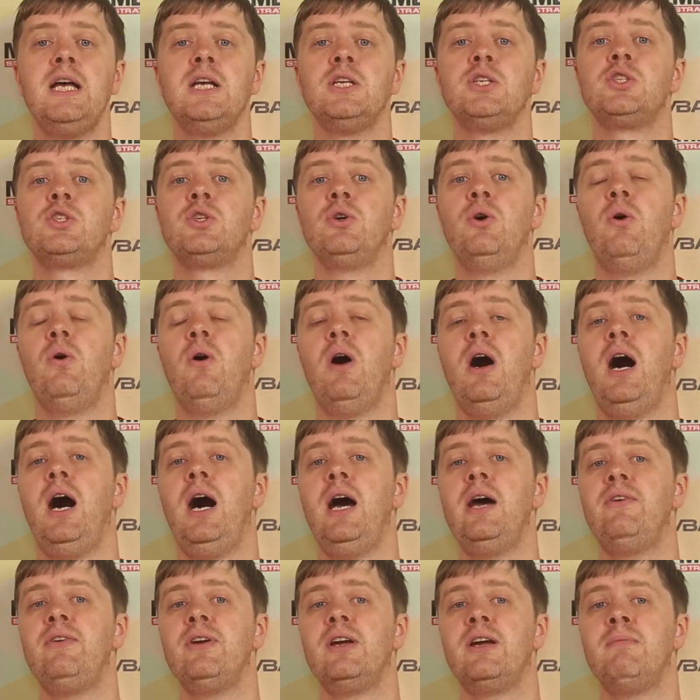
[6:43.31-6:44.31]
So
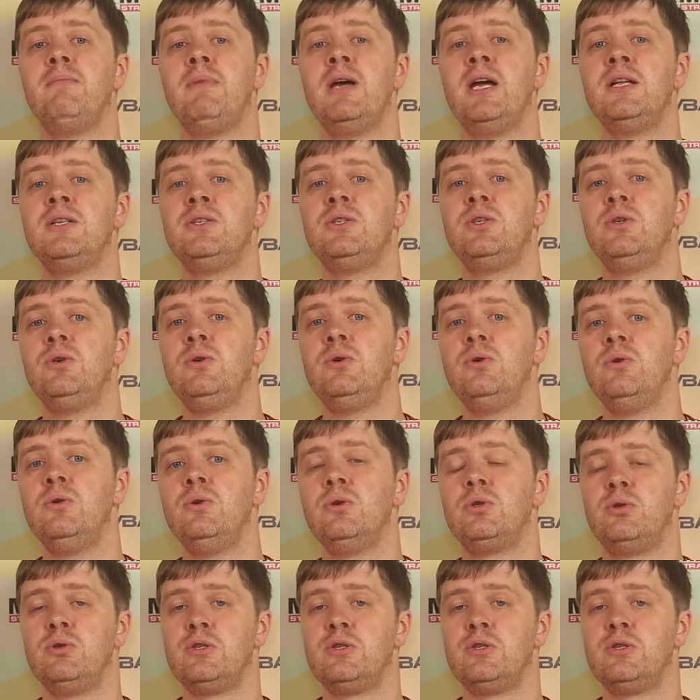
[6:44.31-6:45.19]
I recommend you